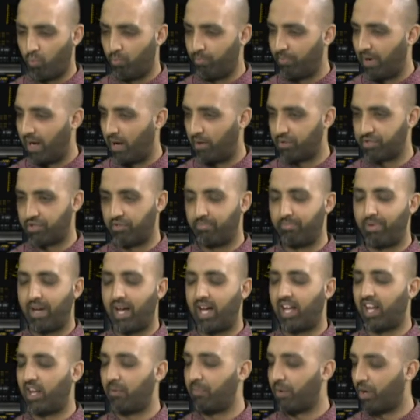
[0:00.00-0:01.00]
House of
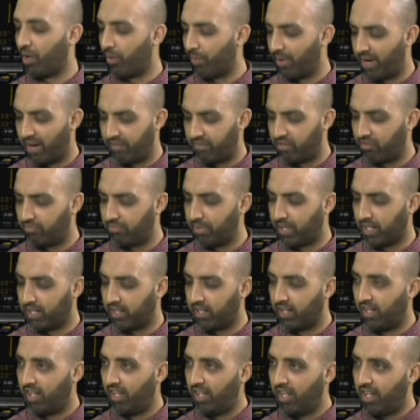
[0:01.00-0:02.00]
Parliament or whatever you've been,
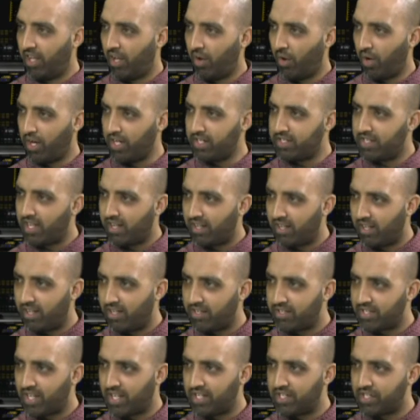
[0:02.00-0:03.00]
is there
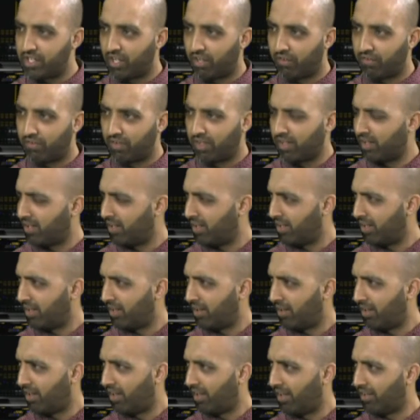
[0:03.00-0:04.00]
a sense of
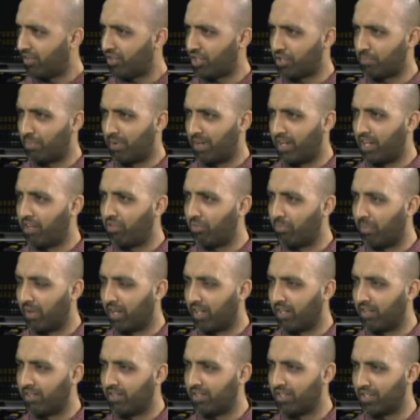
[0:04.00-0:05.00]
she's beneath
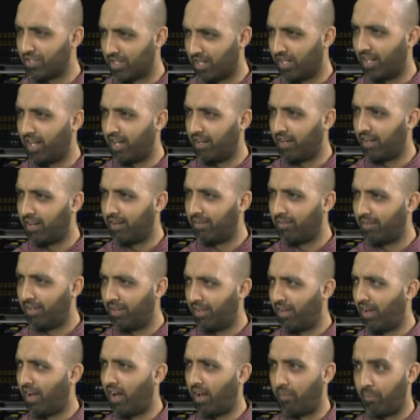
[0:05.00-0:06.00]
me, she's a lady,
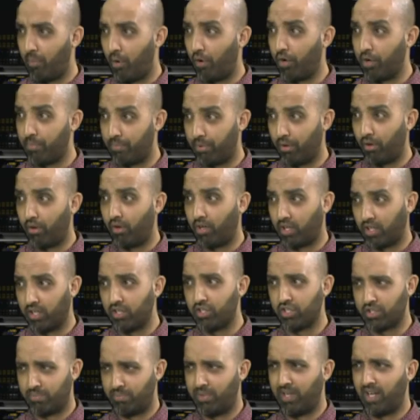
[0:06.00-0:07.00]
and more importantly,
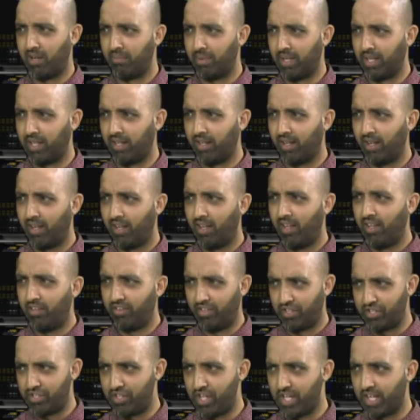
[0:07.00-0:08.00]
she's BME,
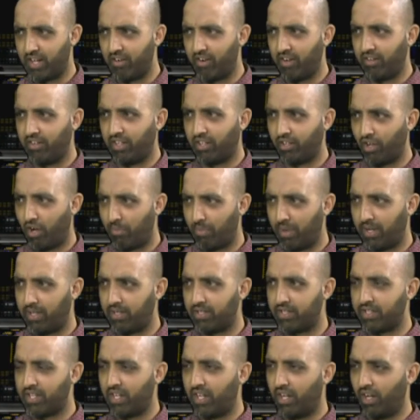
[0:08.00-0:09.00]
the sniggering, the
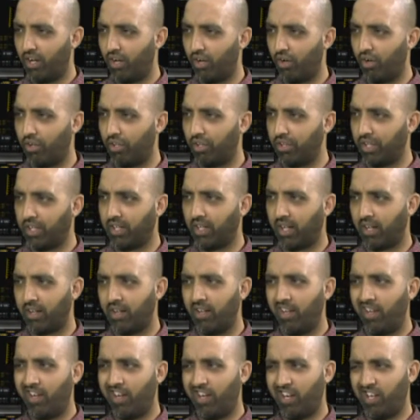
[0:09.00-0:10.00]
comments, or the thinking
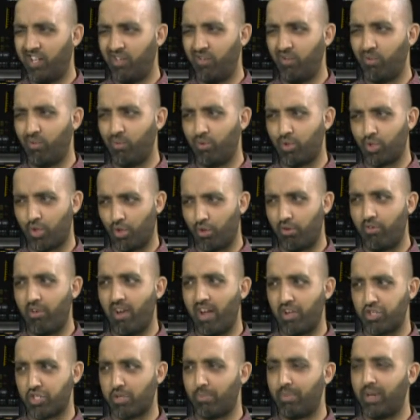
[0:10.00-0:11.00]
you shouldn't
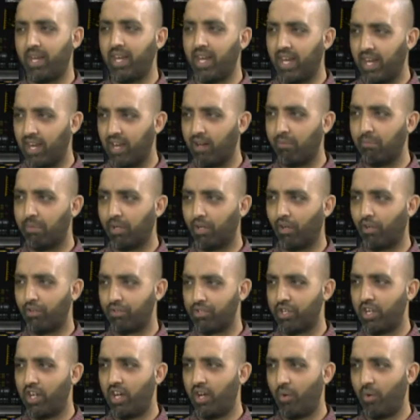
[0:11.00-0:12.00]
actually be here because